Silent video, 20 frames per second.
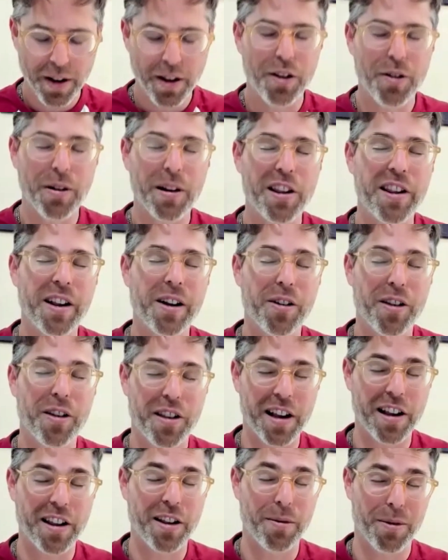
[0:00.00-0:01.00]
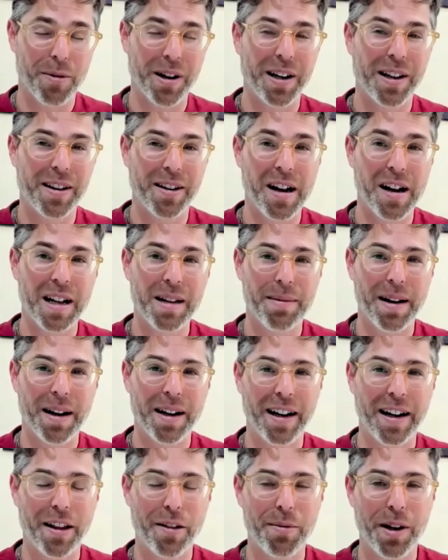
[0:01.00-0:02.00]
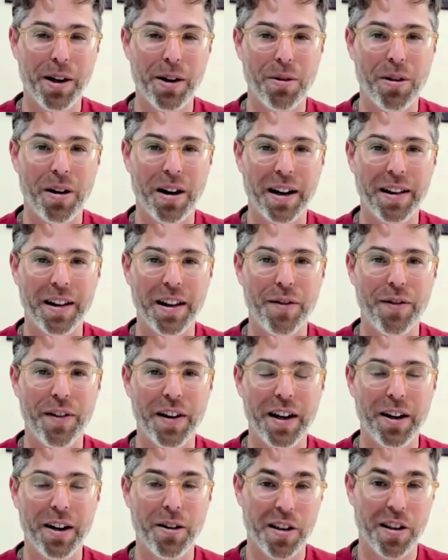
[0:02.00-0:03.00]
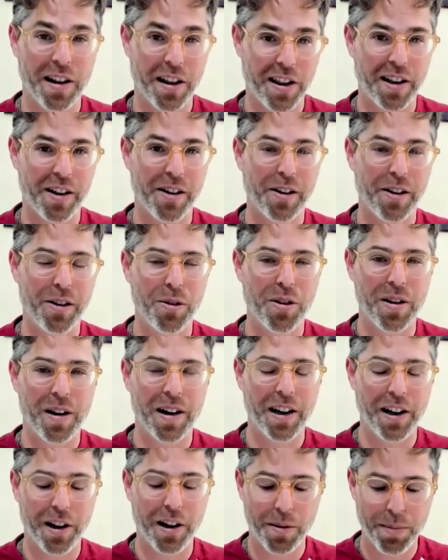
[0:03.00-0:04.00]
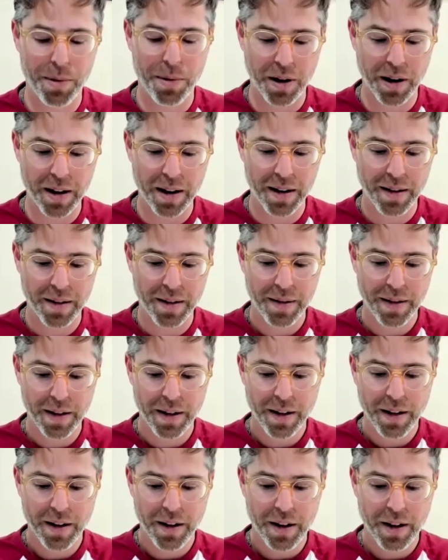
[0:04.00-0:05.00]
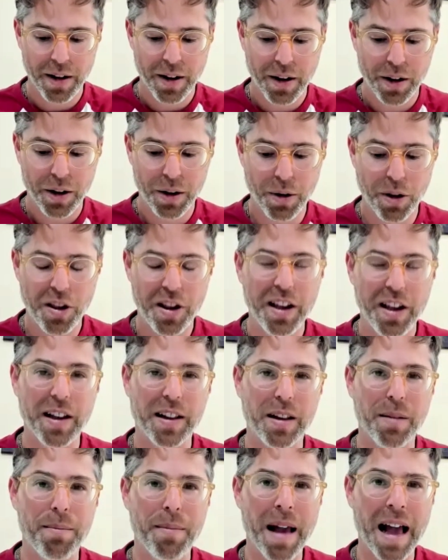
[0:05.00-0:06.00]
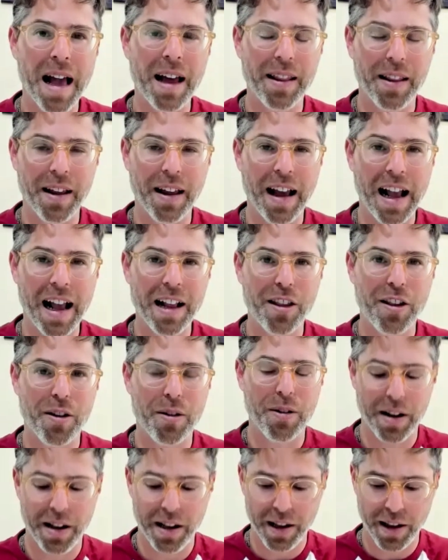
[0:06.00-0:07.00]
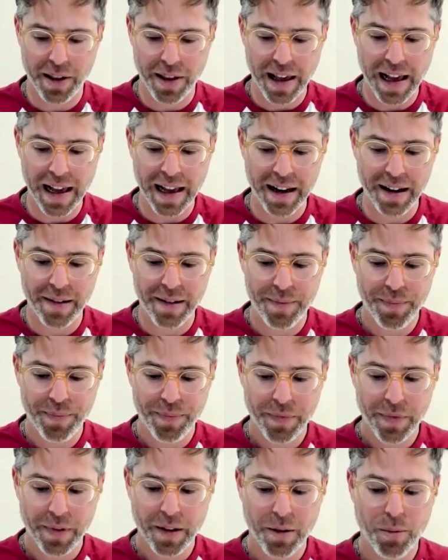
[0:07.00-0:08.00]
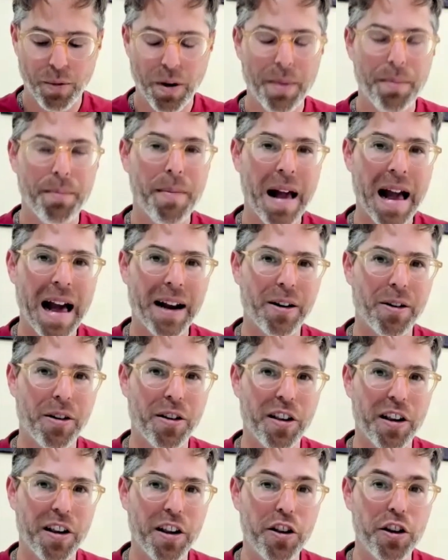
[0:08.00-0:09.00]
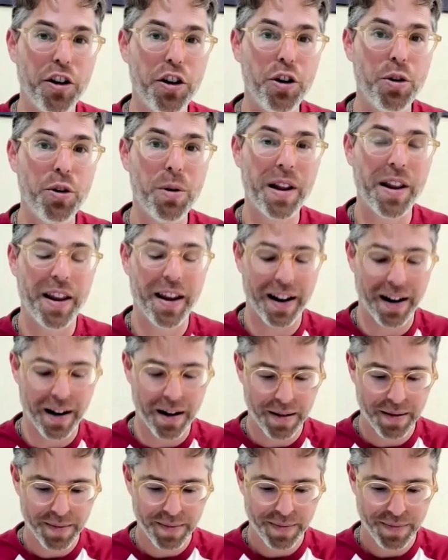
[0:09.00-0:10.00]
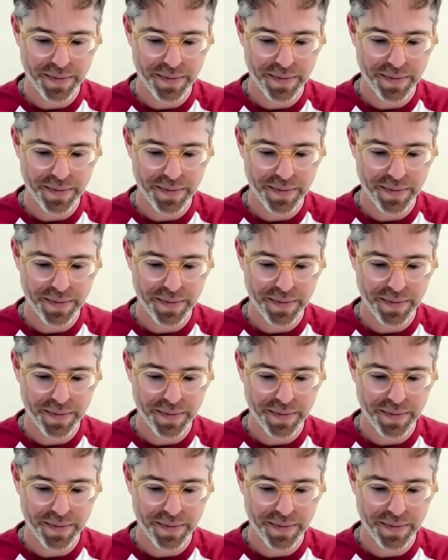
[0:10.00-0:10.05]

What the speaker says: So as Singer says, and we're going to talk about it as we go on in these videos, as Singer goes on in his book, you'll see that the answer is that what matters is you in there.